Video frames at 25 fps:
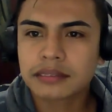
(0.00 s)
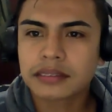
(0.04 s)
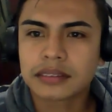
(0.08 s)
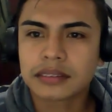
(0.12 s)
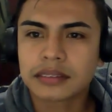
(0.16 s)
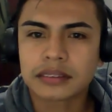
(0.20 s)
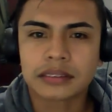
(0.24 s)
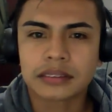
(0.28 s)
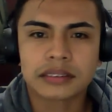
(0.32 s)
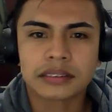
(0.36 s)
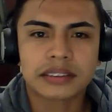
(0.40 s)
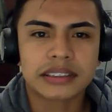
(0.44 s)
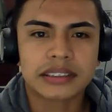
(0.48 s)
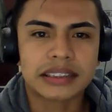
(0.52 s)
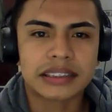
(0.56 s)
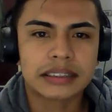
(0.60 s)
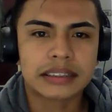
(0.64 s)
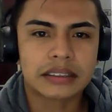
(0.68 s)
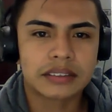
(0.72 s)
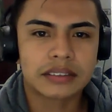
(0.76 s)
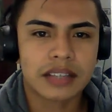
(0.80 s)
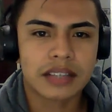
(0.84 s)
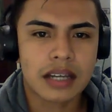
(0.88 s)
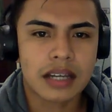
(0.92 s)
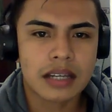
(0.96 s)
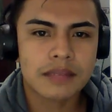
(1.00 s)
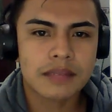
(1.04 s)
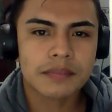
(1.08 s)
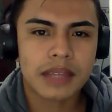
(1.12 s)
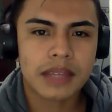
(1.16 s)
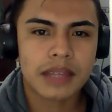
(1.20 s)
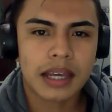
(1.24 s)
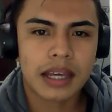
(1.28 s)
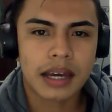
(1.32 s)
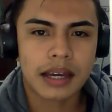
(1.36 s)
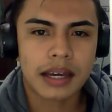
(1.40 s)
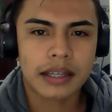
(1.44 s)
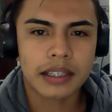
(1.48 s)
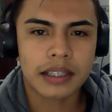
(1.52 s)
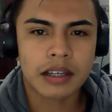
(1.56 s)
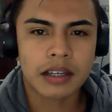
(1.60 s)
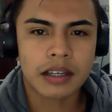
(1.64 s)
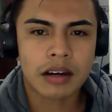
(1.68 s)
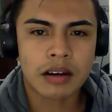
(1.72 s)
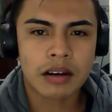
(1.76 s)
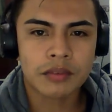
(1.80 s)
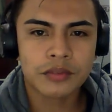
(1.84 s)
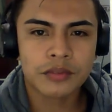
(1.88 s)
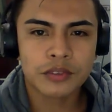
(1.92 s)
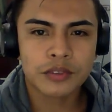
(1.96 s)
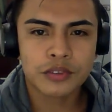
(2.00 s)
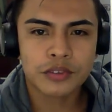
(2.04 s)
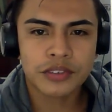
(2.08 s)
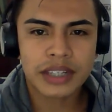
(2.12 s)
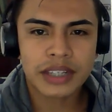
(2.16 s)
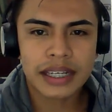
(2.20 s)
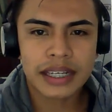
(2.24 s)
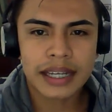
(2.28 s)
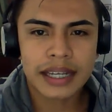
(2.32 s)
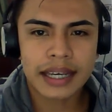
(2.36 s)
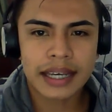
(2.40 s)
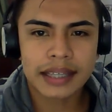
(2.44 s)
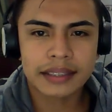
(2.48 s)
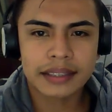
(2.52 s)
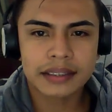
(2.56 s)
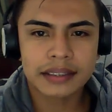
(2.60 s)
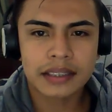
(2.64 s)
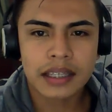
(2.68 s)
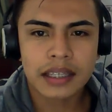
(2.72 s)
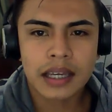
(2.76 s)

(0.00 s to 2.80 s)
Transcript: On this time, I come to realize